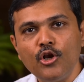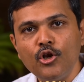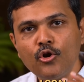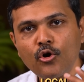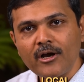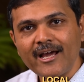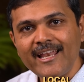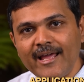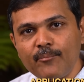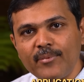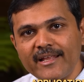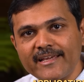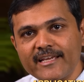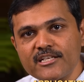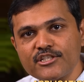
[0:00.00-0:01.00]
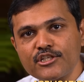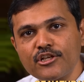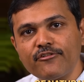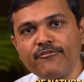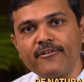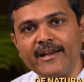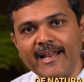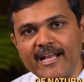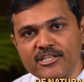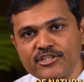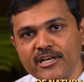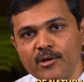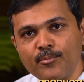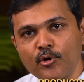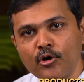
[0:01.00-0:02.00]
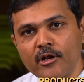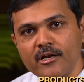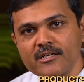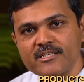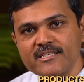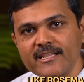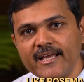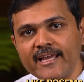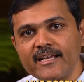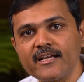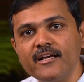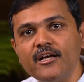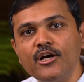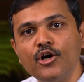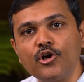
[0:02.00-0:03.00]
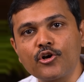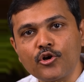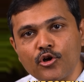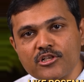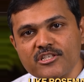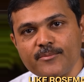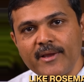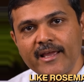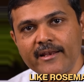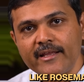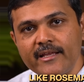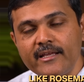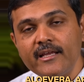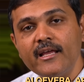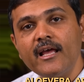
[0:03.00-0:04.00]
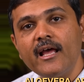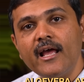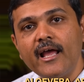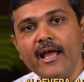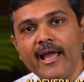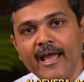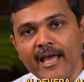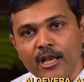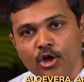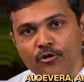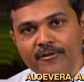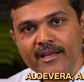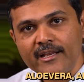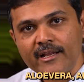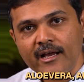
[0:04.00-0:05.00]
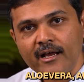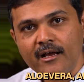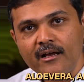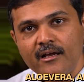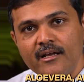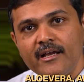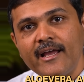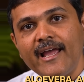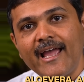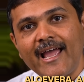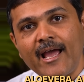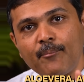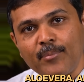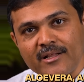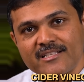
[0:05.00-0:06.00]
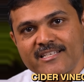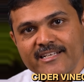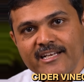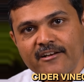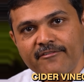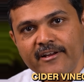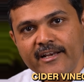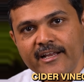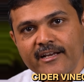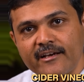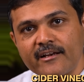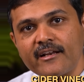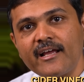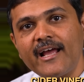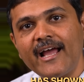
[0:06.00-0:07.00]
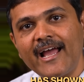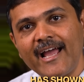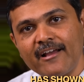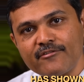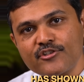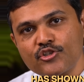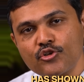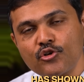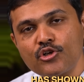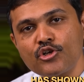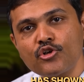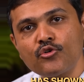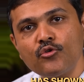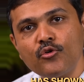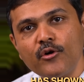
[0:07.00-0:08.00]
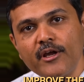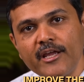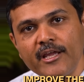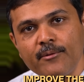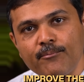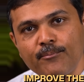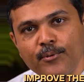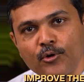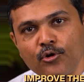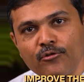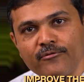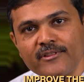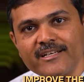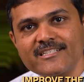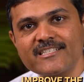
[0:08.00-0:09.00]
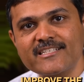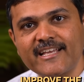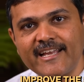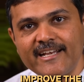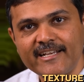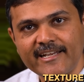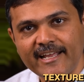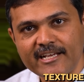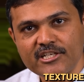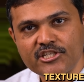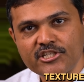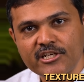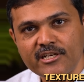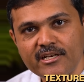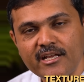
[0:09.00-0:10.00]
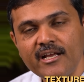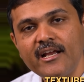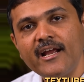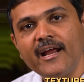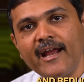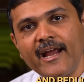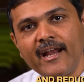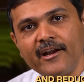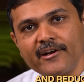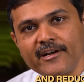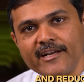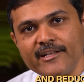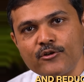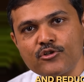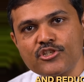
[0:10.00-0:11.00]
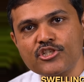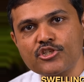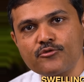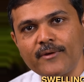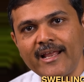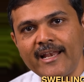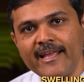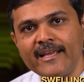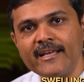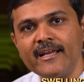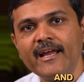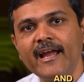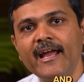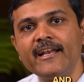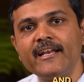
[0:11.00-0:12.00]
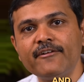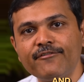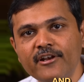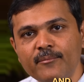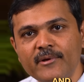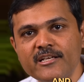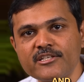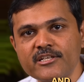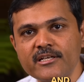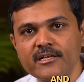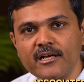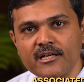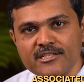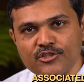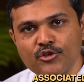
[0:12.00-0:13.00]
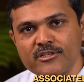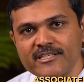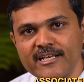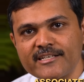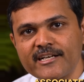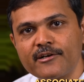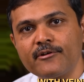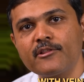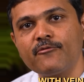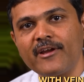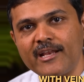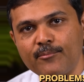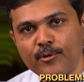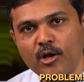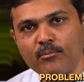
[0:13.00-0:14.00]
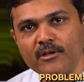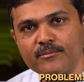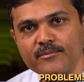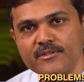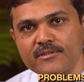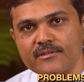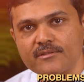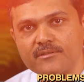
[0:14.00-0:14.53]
Local application of natural products like rosemary, aloe vera, apple cider vinegar, have shown to improve the skin texture and reduce swelling and inflammation associated with weight problems.